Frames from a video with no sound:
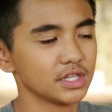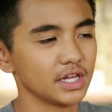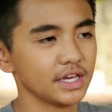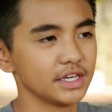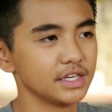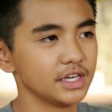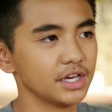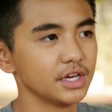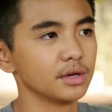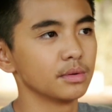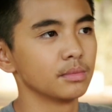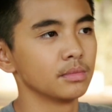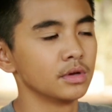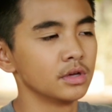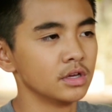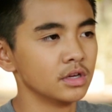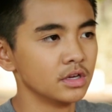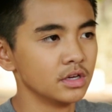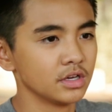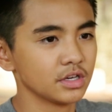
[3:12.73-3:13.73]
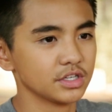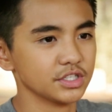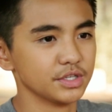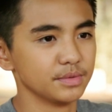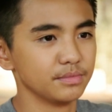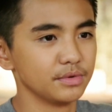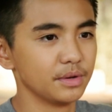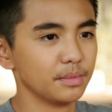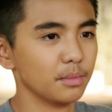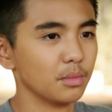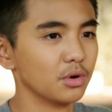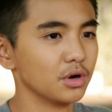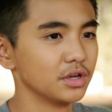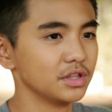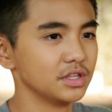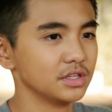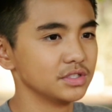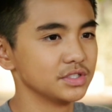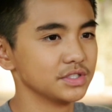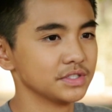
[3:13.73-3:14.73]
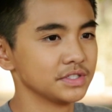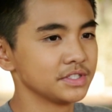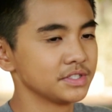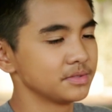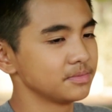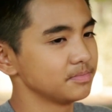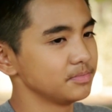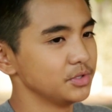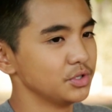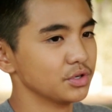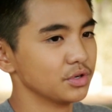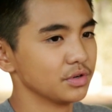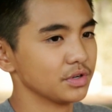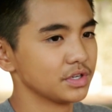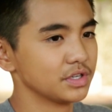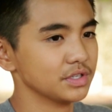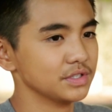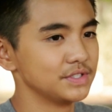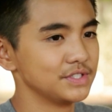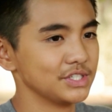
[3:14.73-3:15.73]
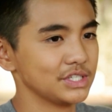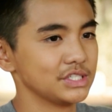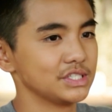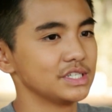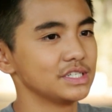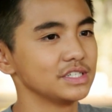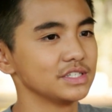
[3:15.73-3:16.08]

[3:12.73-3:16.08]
of that game, because it meant more than just a good 6